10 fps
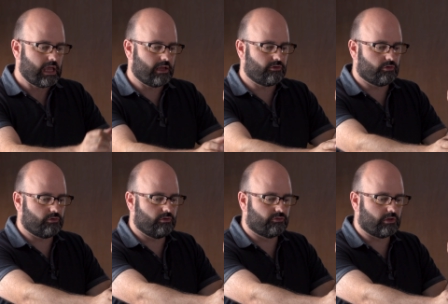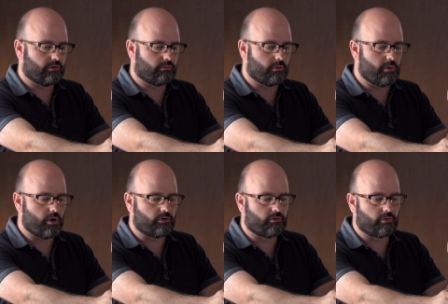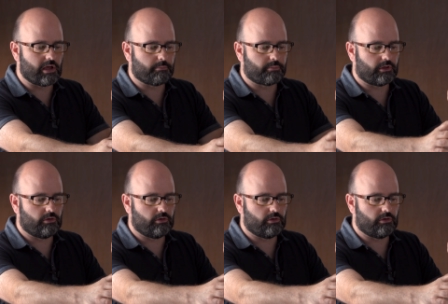and you're using the remote grip,